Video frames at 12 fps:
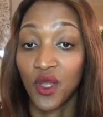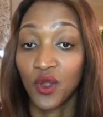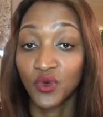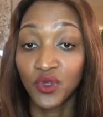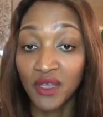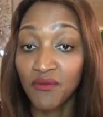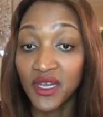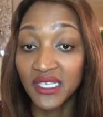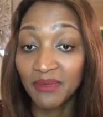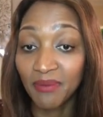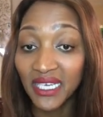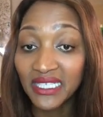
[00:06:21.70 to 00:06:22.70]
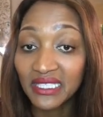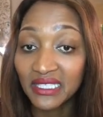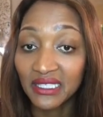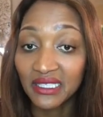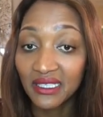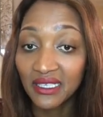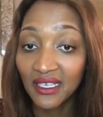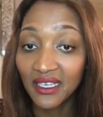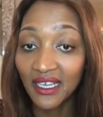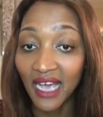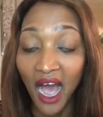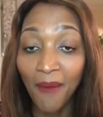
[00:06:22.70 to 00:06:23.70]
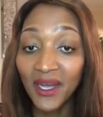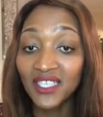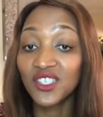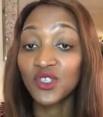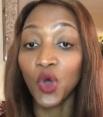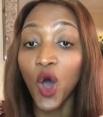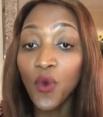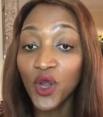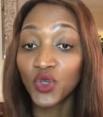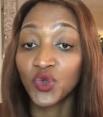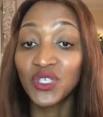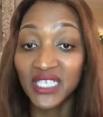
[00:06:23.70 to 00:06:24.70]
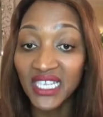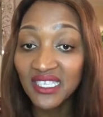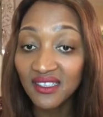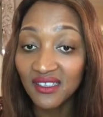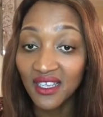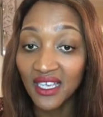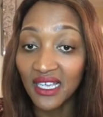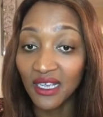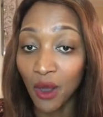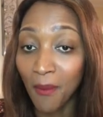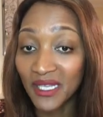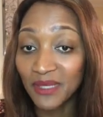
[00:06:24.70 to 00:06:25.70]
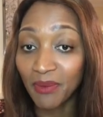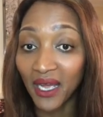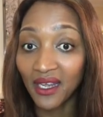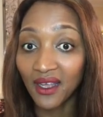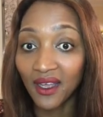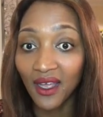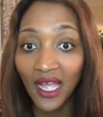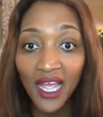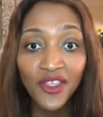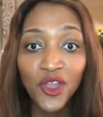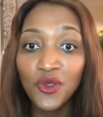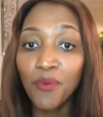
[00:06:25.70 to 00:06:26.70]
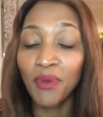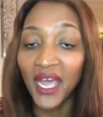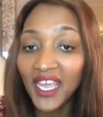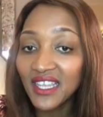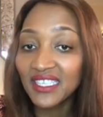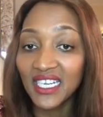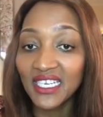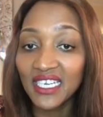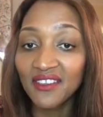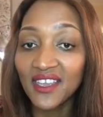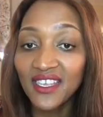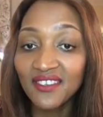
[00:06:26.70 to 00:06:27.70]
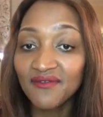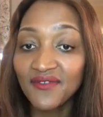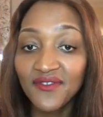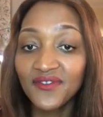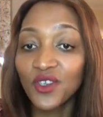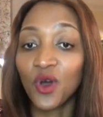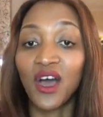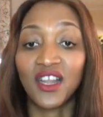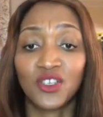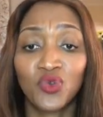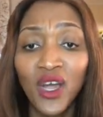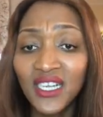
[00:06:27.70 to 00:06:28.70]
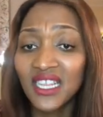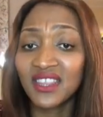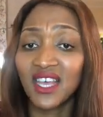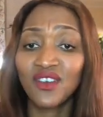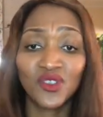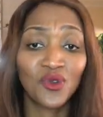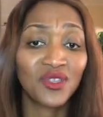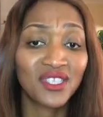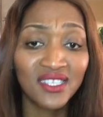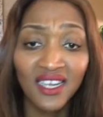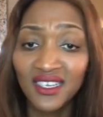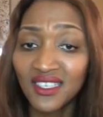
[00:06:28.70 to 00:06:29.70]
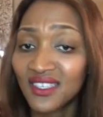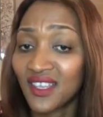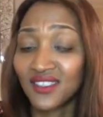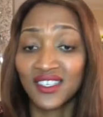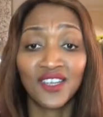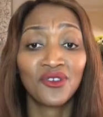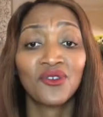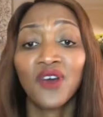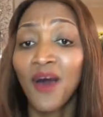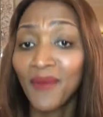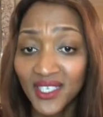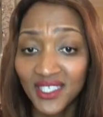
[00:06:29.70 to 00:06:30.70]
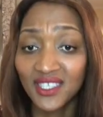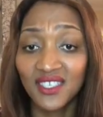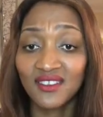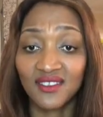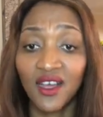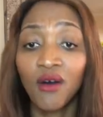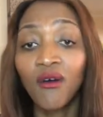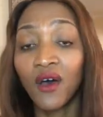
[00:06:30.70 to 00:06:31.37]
to the municipality, how much is he owing to rates, Gomaspala, and then you pay this 150 or 200,000 or 300,000, I don't know how much it is now.